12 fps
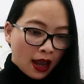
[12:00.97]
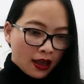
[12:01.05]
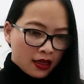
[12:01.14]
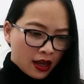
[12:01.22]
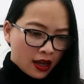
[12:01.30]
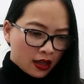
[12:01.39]

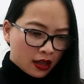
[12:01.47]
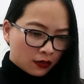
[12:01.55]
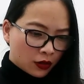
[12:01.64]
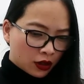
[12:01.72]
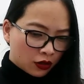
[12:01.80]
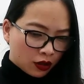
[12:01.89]
And then
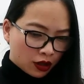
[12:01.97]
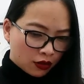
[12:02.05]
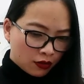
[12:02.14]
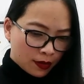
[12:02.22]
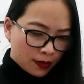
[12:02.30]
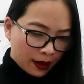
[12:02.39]
I'm just trying to
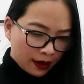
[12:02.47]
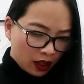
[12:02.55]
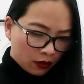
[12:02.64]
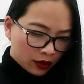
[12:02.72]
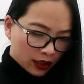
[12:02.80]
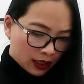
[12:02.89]
remember, I
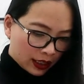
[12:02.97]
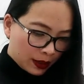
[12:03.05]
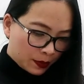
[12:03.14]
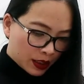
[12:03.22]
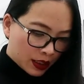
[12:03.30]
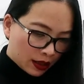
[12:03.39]
think it was
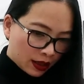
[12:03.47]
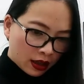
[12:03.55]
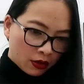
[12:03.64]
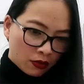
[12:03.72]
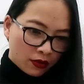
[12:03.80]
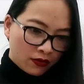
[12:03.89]
lipstick
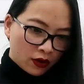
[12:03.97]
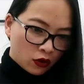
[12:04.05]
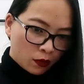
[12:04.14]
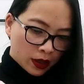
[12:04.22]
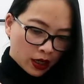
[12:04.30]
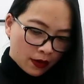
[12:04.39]
that they
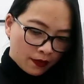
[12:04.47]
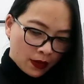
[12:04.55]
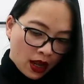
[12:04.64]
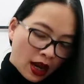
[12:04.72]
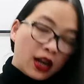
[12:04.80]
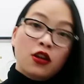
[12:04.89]
revealed, but
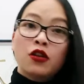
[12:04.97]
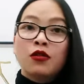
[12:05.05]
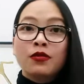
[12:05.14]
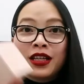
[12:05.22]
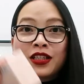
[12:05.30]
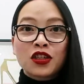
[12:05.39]
anywho,
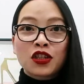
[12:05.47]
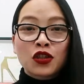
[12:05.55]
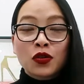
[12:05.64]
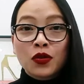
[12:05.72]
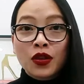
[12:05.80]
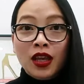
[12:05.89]
let's just
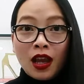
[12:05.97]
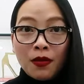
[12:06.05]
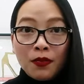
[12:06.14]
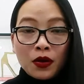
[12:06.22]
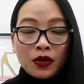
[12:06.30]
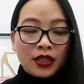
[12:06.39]
do the
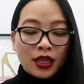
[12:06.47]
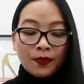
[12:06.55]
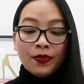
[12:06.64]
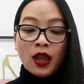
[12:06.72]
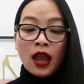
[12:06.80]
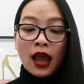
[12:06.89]

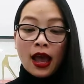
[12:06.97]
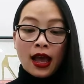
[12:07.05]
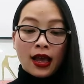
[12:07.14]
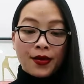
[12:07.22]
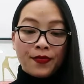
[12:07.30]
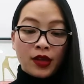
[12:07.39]
unboxing.
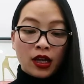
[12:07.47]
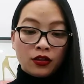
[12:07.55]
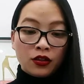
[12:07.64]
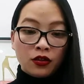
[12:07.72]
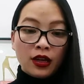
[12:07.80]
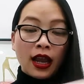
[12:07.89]

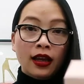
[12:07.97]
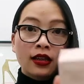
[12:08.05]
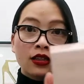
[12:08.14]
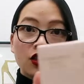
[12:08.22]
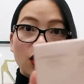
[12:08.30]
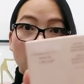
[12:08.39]
So yeah,
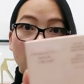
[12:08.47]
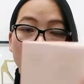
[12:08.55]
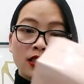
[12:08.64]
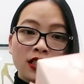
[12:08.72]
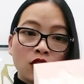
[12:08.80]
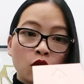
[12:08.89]

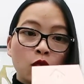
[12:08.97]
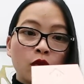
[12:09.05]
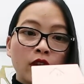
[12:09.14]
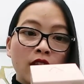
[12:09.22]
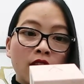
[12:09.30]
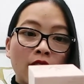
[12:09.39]
Charlotte
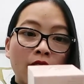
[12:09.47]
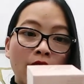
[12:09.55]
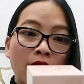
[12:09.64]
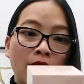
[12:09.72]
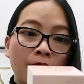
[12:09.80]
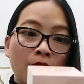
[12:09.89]
Tilbury
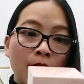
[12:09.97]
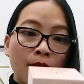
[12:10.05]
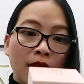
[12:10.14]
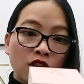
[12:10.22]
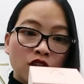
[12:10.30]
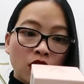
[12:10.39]

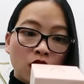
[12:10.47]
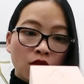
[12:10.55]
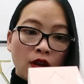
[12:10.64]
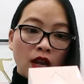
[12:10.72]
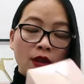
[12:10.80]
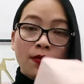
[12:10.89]
magic
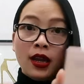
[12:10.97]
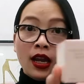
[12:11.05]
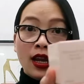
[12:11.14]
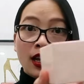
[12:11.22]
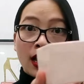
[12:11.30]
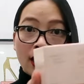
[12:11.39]
cream
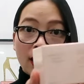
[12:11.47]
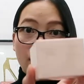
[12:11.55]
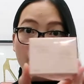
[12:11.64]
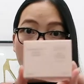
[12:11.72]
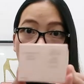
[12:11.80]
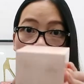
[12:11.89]
in a
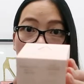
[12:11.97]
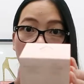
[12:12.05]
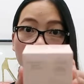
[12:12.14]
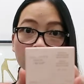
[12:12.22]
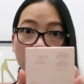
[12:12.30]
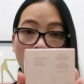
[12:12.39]

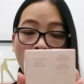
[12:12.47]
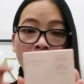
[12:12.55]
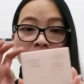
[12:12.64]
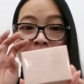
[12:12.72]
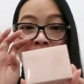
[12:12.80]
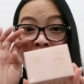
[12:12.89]
30ml size.